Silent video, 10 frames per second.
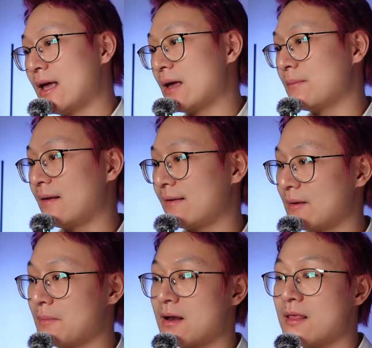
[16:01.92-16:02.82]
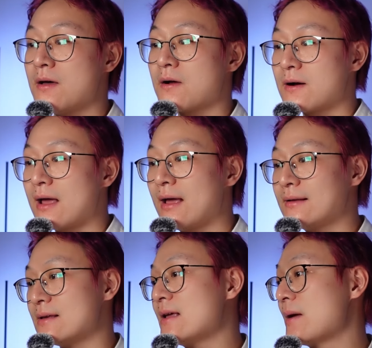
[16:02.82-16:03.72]
He may seem a little
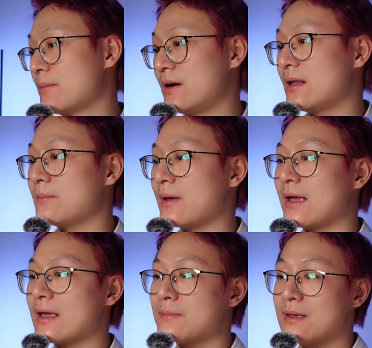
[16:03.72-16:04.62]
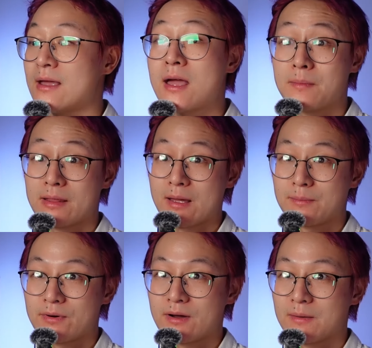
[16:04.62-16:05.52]
crazy, pretty baby, but
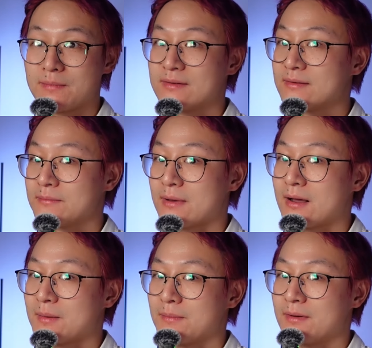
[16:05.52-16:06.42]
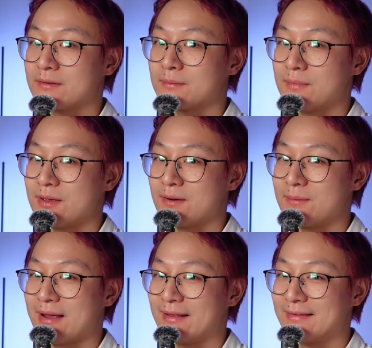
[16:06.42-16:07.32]
I promise mama's gonna be
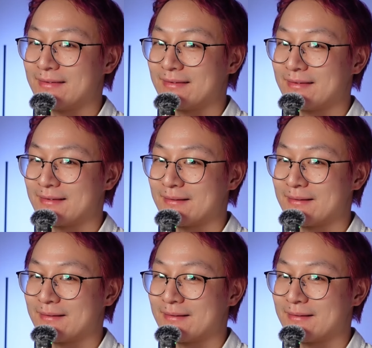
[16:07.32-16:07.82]
alright.